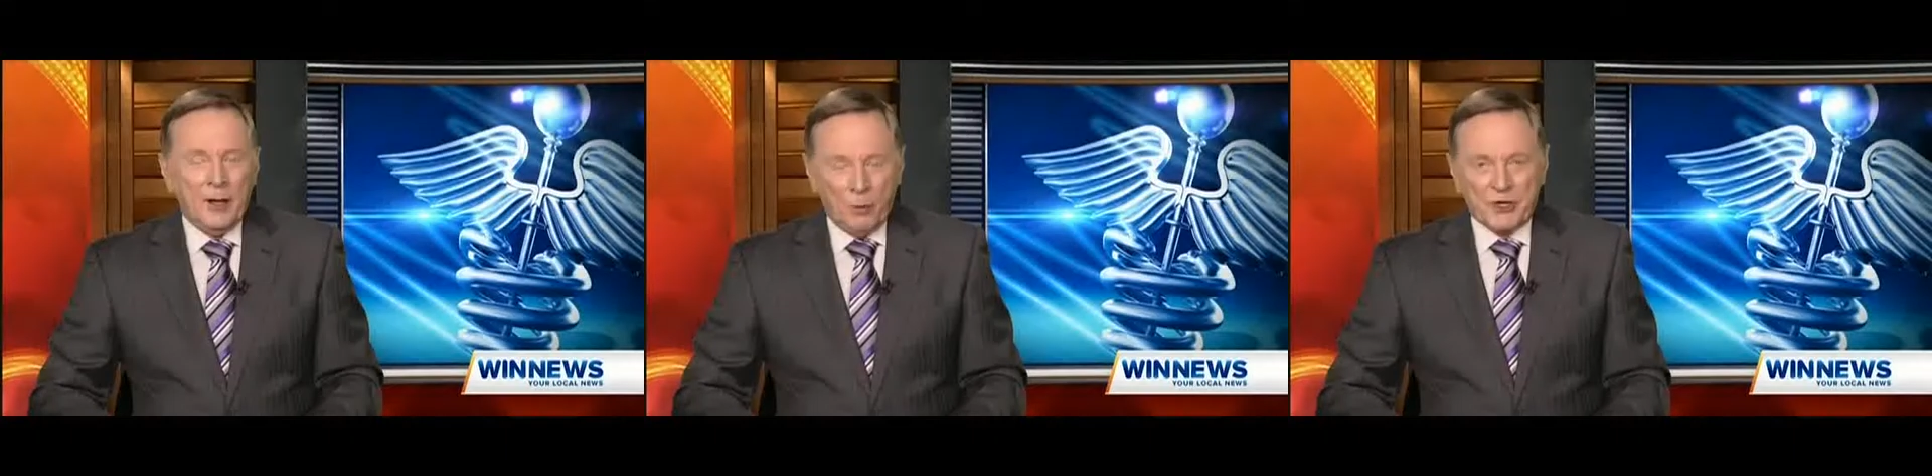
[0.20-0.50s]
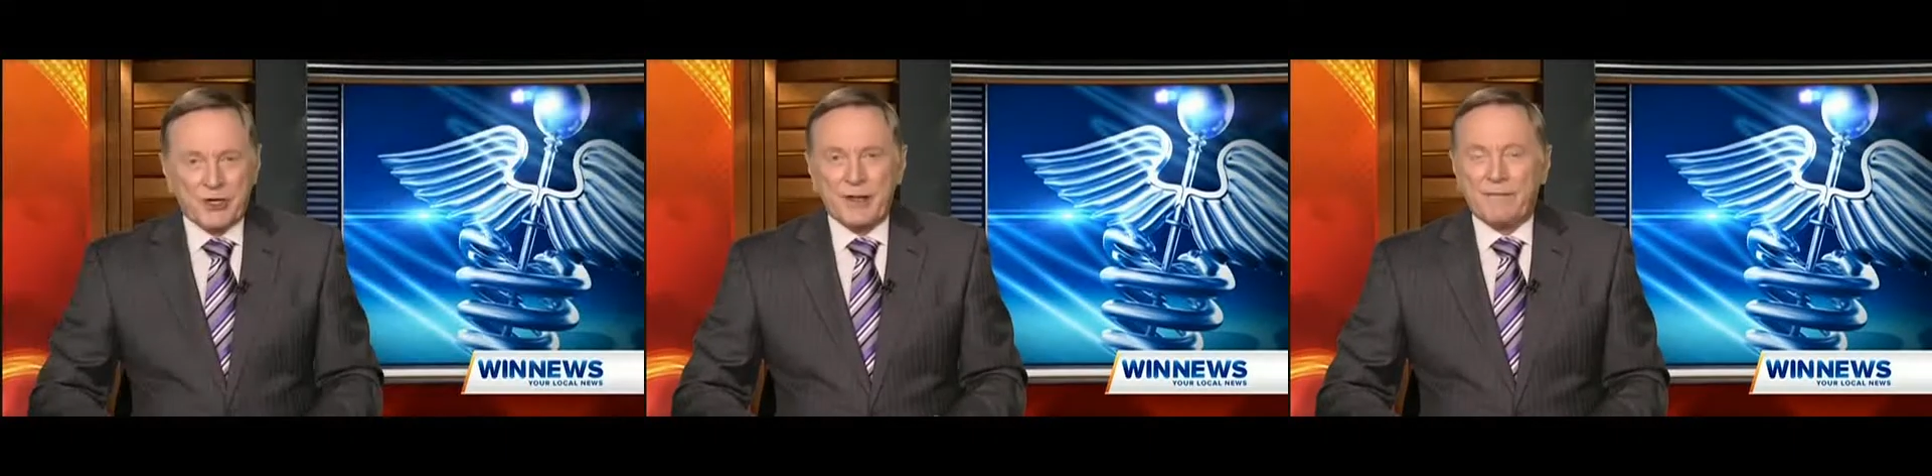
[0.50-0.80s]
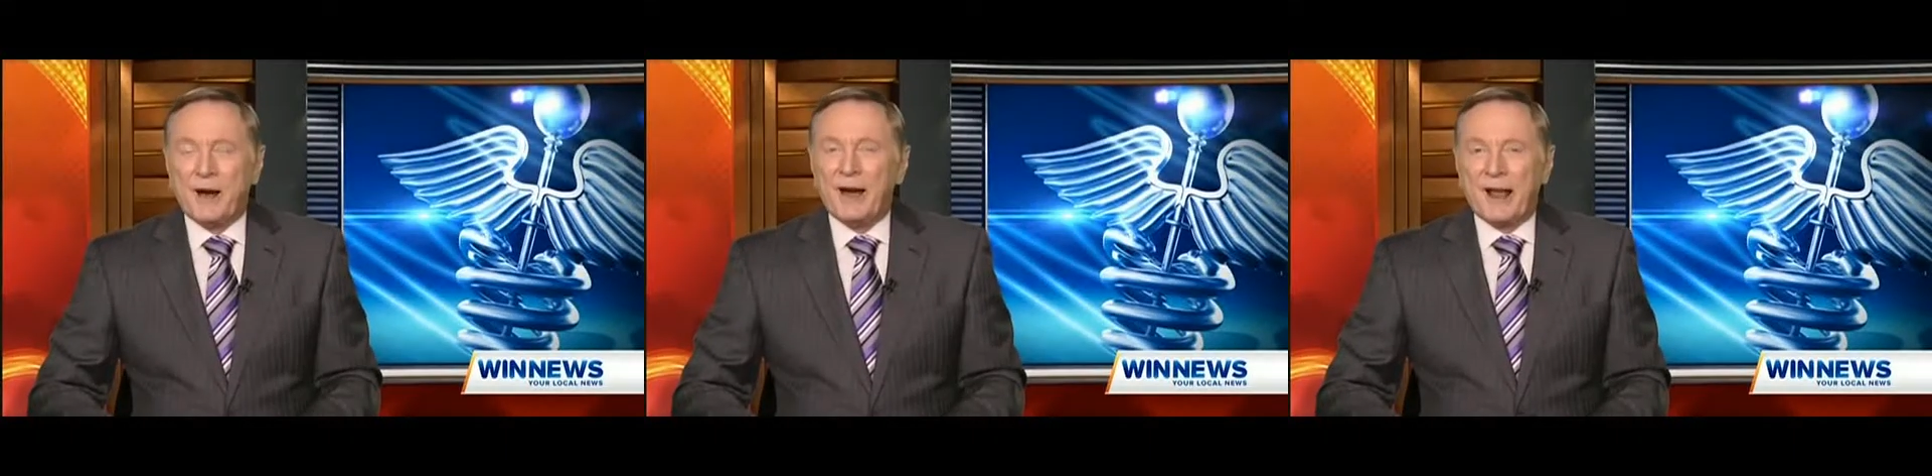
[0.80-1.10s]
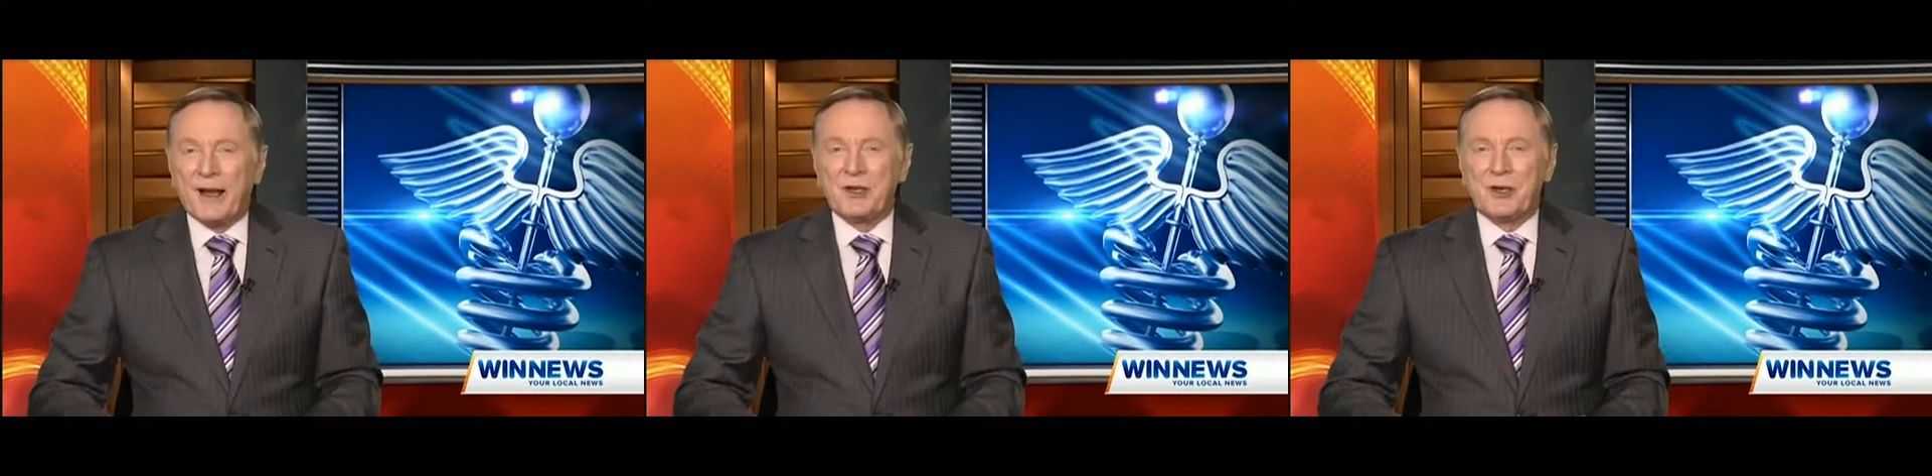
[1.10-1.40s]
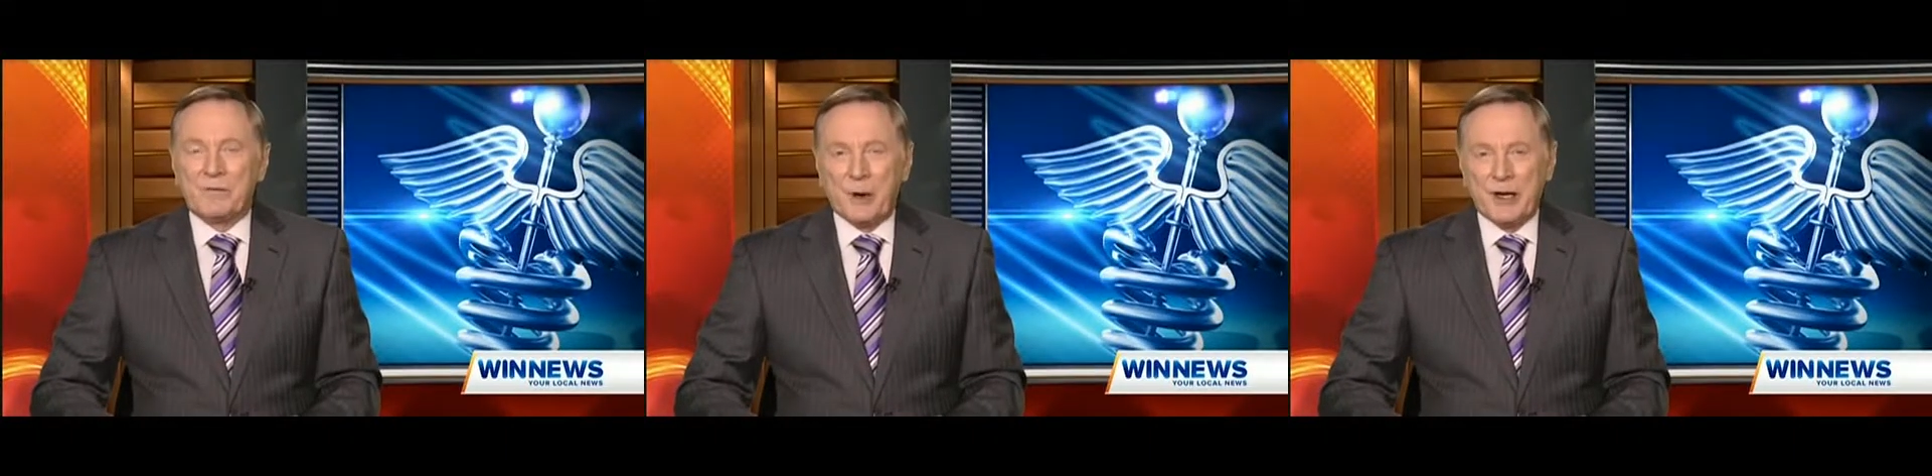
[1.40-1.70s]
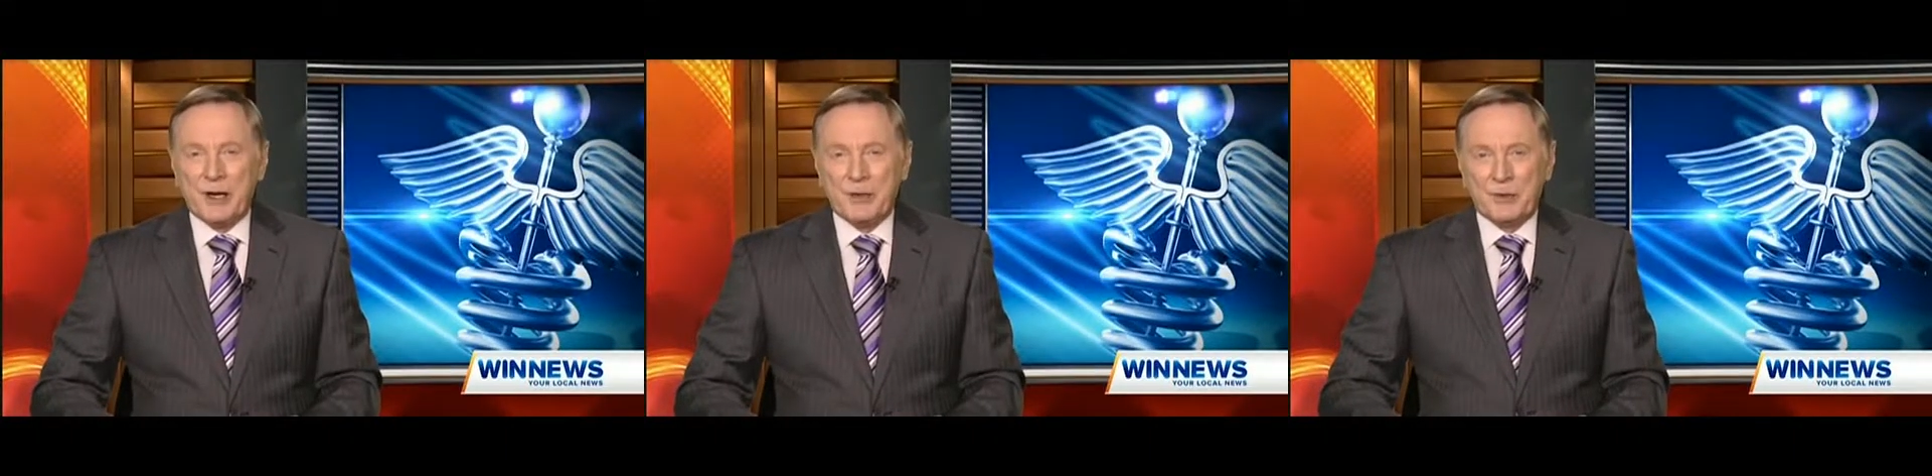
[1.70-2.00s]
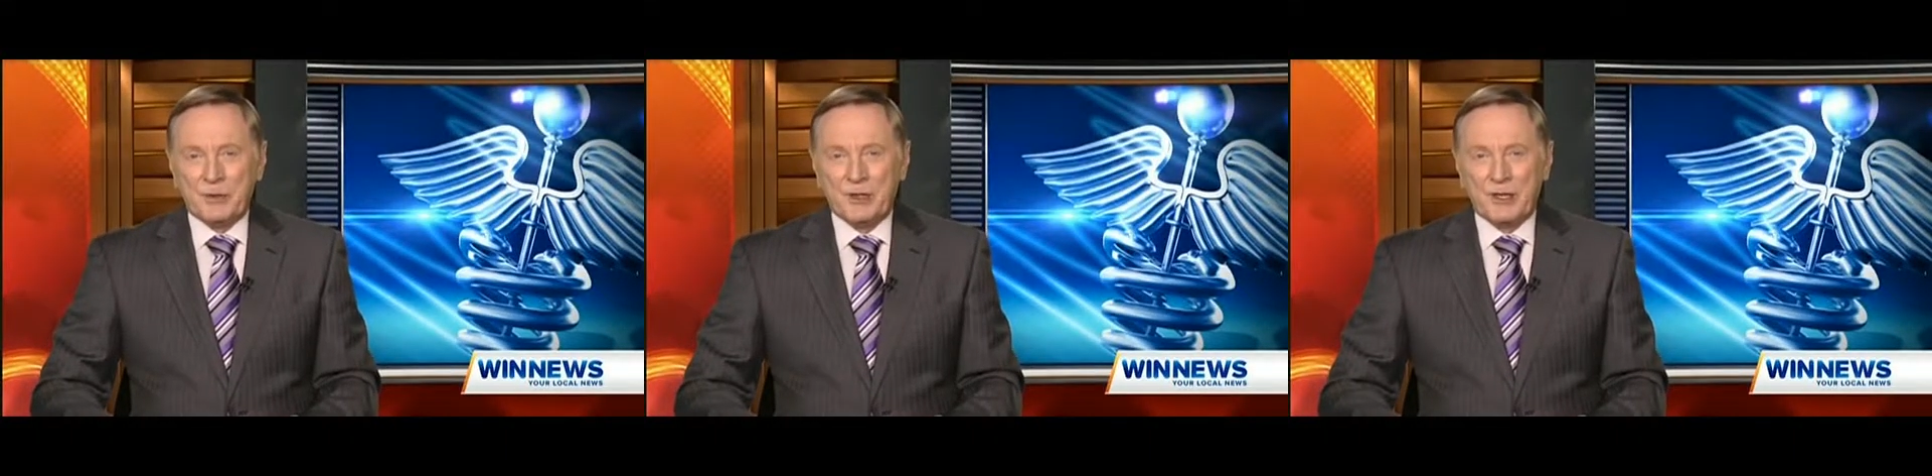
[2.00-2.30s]
You're watching the Friday edition of WIN
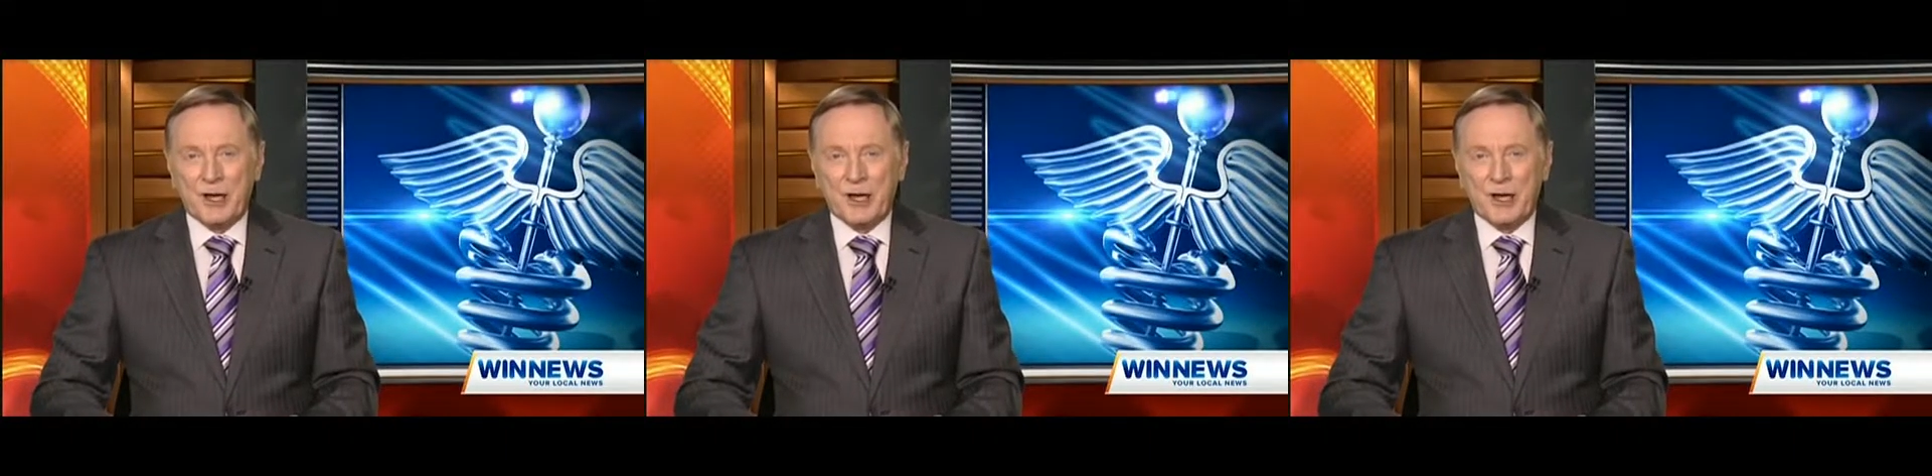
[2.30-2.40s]
News.